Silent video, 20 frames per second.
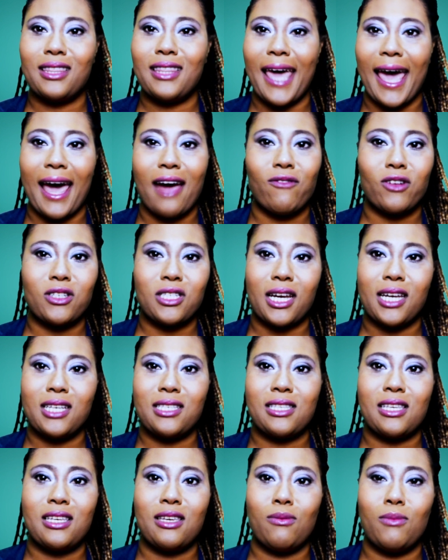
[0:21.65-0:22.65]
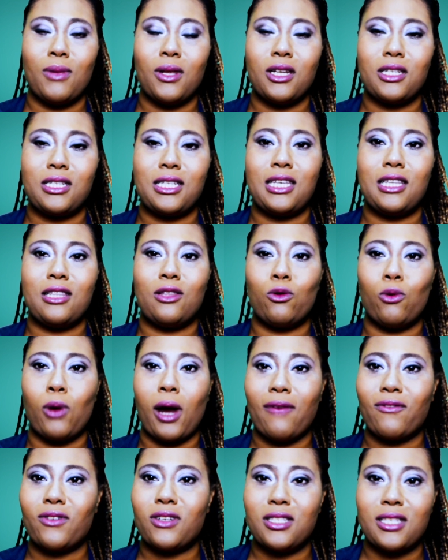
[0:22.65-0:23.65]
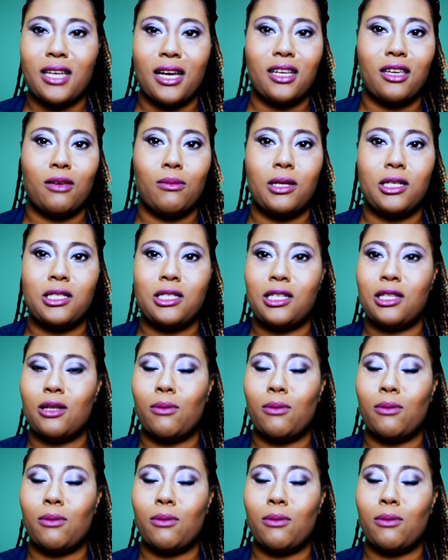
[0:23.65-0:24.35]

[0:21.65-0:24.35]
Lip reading: the advertising community, the graphic design community,